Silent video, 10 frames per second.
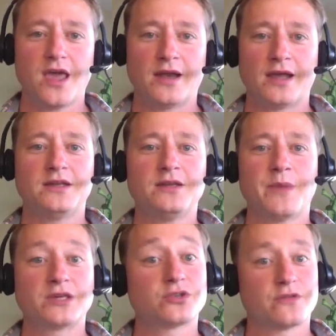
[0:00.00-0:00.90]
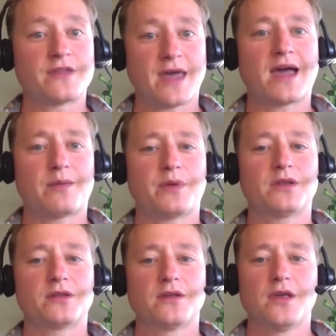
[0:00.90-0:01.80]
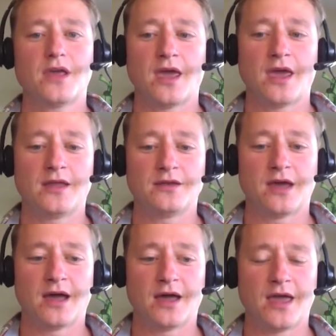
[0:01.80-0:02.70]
and I needed to make sure that that happened, and